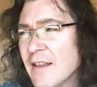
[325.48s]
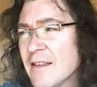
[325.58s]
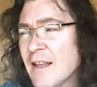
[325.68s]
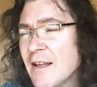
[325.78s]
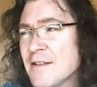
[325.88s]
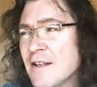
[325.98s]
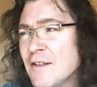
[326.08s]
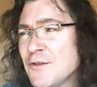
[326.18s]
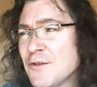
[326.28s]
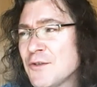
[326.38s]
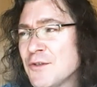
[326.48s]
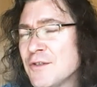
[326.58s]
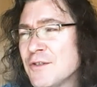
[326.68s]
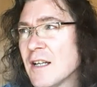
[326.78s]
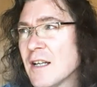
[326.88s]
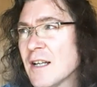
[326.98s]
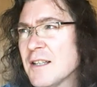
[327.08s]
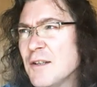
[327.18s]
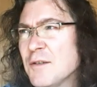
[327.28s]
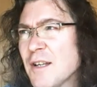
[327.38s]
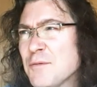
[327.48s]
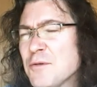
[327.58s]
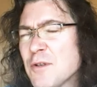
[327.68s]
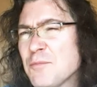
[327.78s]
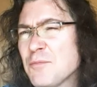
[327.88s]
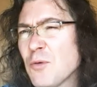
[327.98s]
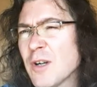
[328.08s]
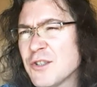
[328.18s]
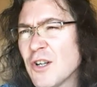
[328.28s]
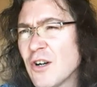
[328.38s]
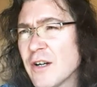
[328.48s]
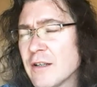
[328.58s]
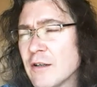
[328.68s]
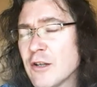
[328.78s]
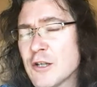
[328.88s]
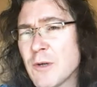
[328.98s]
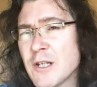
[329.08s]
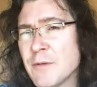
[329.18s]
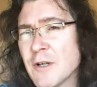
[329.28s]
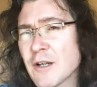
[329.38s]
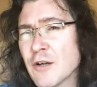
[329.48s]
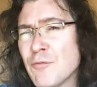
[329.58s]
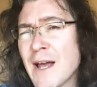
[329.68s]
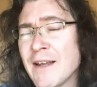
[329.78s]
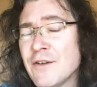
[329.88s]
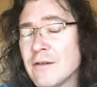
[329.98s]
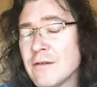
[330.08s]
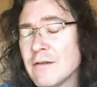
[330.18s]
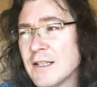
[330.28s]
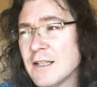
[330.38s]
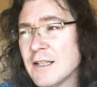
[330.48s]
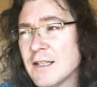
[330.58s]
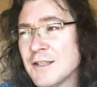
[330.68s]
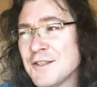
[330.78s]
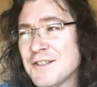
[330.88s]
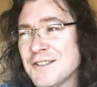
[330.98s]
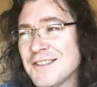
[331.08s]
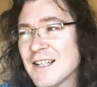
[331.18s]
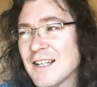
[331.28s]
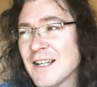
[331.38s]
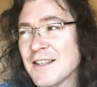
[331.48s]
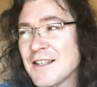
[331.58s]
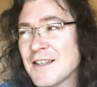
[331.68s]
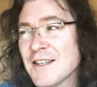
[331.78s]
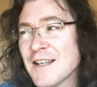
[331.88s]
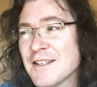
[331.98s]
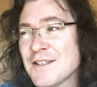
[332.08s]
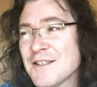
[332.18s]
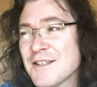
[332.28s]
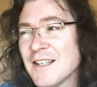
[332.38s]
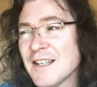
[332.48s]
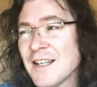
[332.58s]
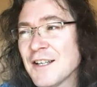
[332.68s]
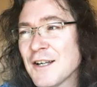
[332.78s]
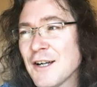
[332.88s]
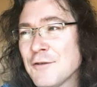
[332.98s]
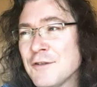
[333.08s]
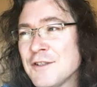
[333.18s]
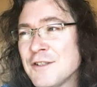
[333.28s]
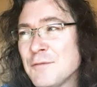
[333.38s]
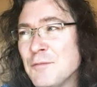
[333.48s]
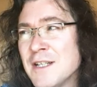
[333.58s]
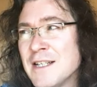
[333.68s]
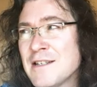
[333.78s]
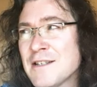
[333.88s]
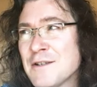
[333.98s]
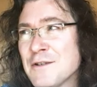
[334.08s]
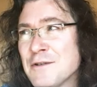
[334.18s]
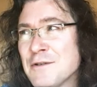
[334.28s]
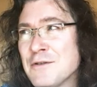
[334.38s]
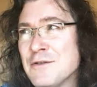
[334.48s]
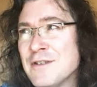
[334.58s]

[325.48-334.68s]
that does, I think I was also quite shy. You know, he'd speak to me, I'd go red. And I think that encouraged me to